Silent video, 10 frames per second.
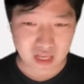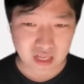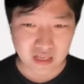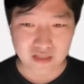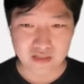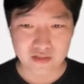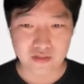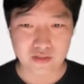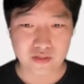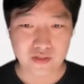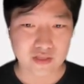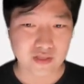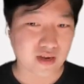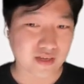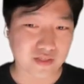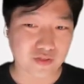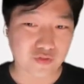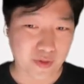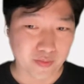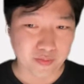is
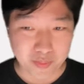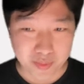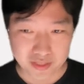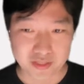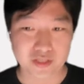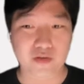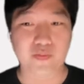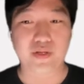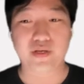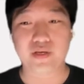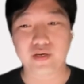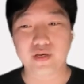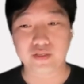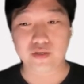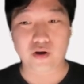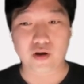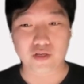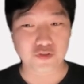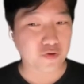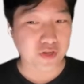design-driven business company. So
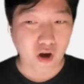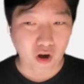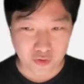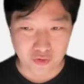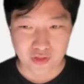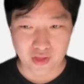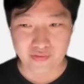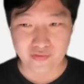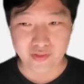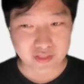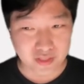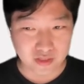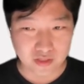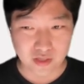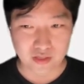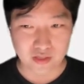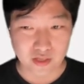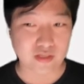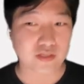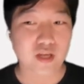I strongly argue that
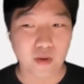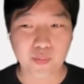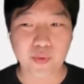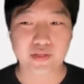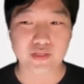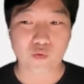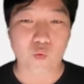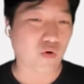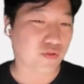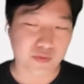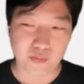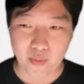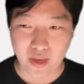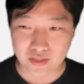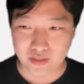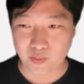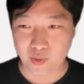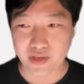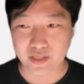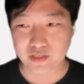this company is one of the best
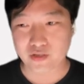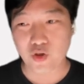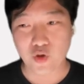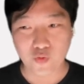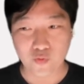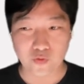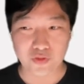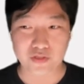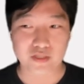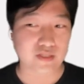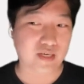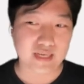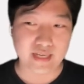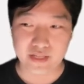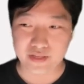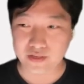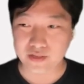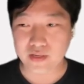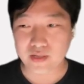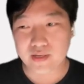place for the design leader.
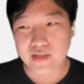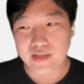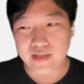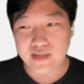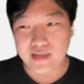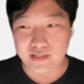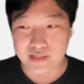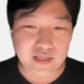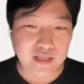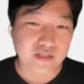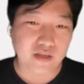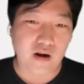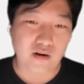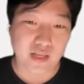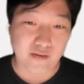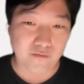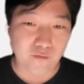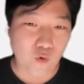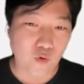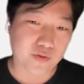And designers are
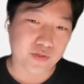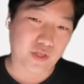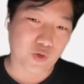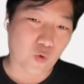involved in